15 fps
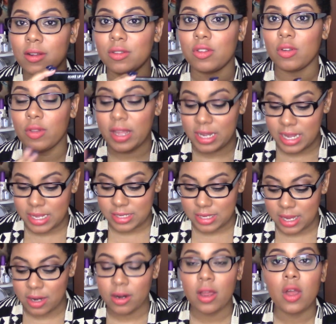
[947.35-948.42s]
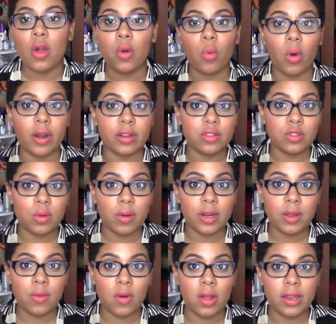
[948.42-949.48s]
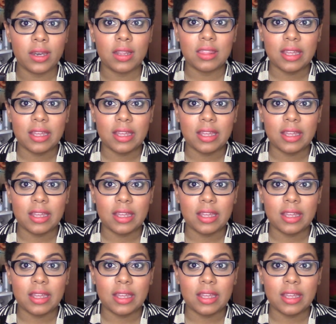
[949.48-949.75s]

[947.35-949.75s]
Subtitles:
So like I said, 1 is 21,